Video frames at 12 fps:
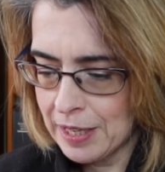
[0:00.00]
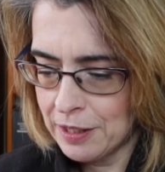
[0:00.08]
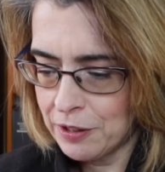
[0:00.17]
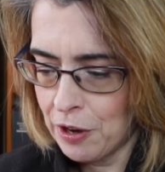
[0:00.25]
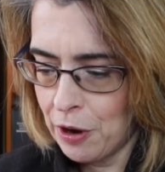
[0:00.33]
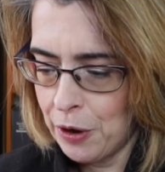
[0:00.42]

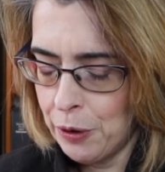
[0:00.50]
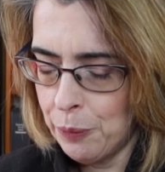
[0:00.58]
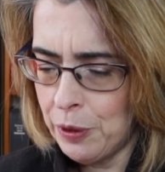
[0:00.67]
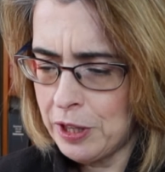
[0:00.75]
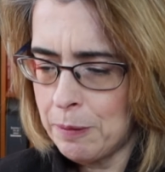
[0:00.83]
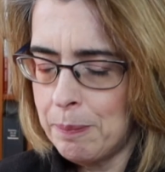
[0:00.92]
So
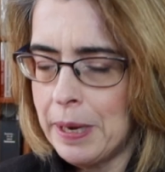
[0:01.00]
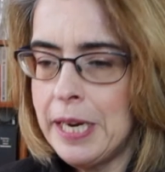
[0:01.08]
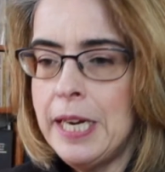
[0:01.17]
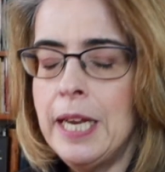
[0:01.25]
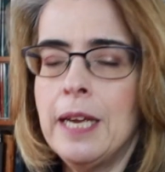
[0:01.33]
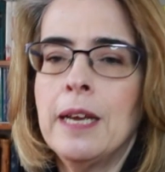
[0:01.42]
with
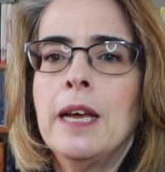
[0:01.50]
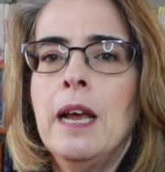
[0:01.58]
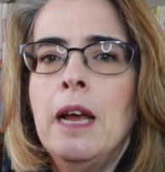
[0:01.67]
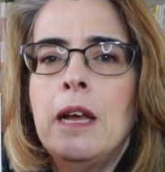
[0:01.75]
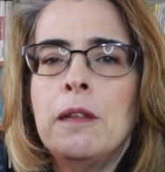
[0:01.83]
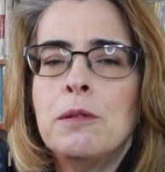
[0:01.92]
meaning,
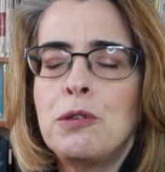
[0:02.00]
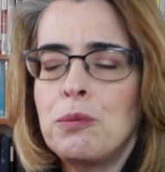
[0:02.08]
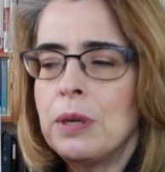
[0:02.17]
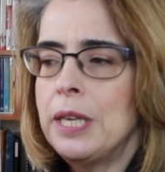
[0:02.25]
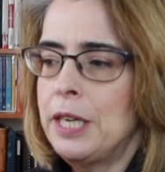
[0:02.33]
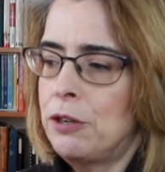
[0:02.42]
it was
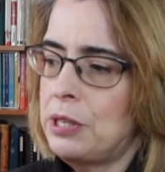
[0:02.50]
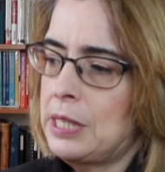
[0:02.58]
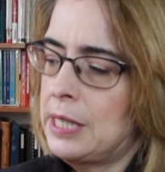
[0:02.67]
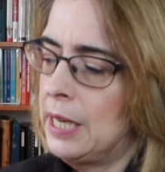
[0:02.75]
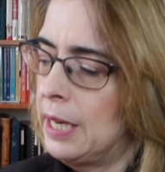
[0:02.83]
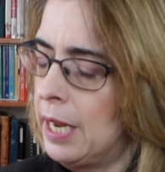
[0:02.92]
really
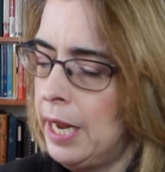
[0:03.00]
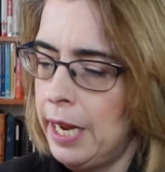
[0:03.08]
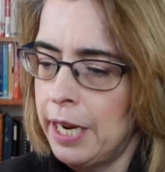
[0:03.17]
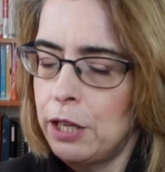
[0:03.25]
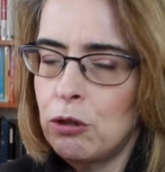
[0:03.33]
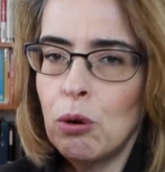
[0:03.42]
interesting.
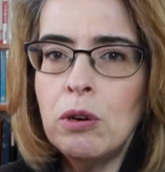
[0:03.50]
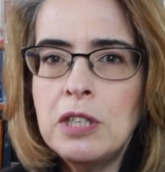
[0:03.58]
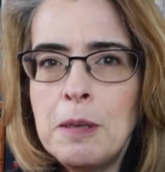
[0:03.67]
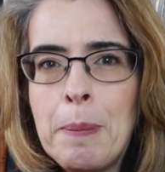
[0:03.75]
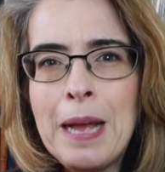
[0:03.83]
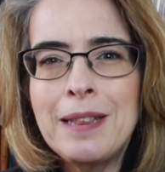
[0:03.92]
He
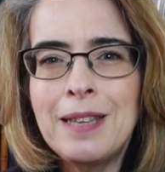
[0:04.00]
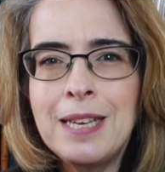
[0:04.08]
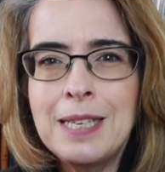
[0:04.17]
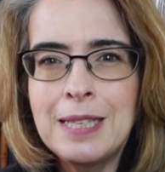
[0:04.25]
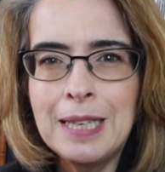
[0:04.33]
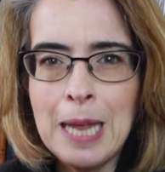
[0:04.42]
talks about
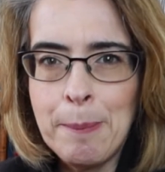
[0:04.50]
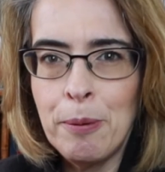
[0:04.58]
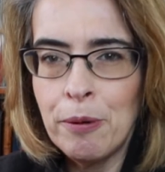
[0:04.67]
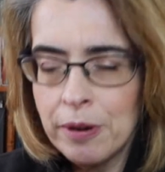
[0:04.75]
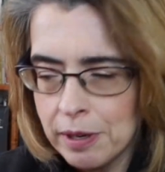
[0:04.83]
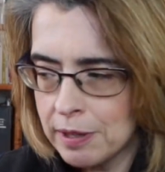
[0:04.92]
these
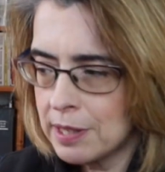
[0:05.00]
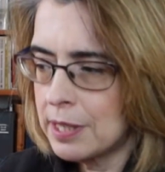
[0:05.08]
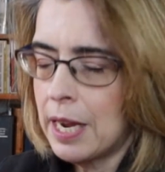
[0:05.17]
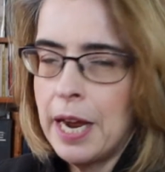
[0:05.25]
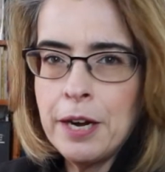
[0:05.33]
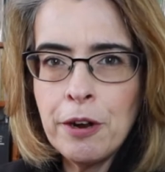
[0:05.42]
labyrinths,
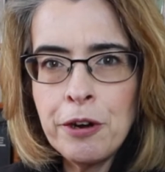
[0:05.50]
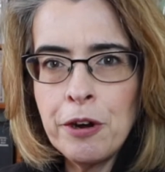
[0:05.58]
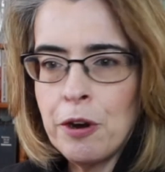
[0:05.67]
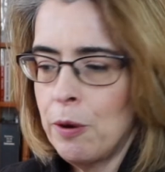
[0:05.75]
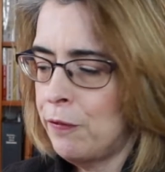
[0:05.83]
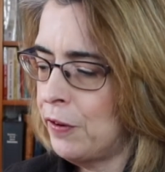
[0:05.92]
and I
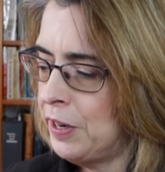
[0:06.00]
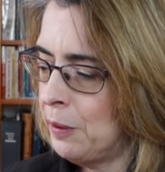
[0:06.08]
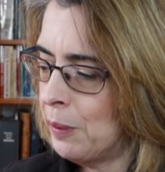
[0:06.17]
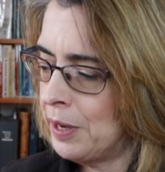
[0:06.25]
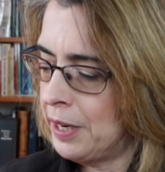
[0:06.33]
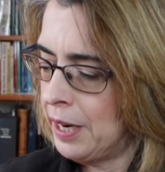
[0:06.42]
don't know if
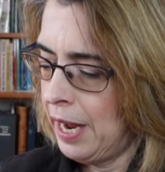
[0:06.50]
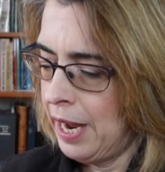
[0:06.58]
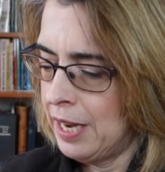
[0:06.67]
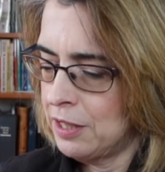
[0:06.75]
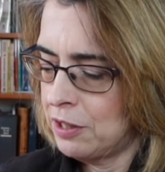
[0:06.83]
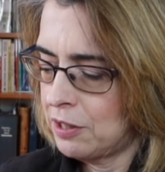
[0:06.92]
anyone
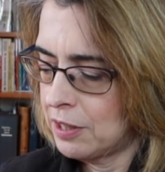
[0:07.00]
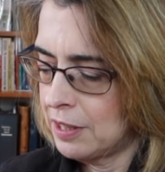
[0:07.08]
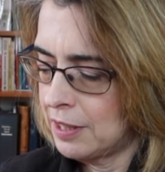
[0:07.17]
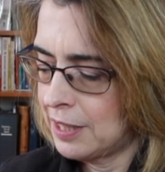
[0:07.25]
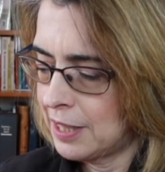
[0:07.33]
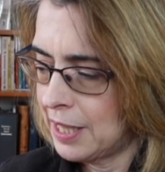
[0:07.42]
has
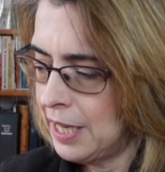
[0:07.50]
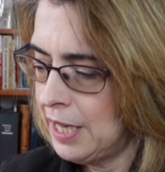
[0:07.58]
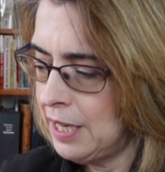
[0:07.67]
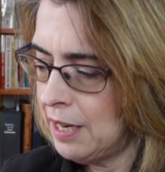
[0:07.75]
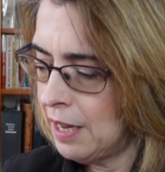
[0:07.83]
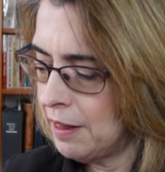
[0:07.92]

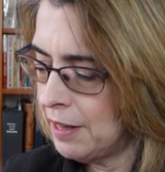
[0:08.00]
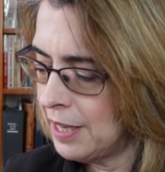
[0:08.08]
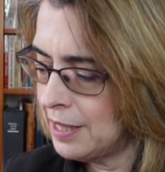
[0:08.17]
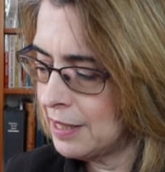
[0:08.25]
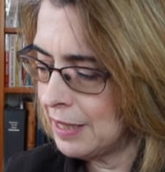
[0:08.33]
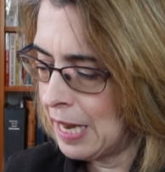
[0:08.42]
seen
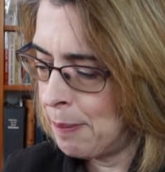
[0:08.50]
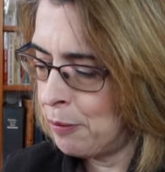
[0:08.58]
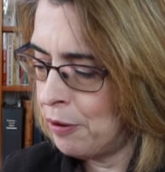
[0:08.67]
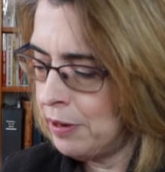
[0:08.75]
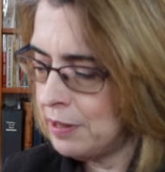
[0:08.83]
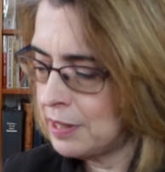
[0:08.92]
these
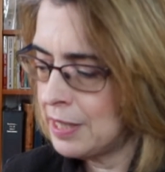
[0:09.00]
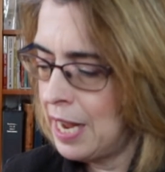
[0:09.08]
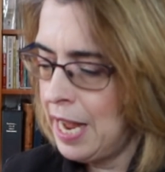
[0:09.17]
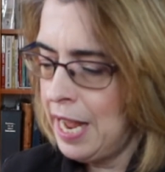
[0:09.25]
labyrinths.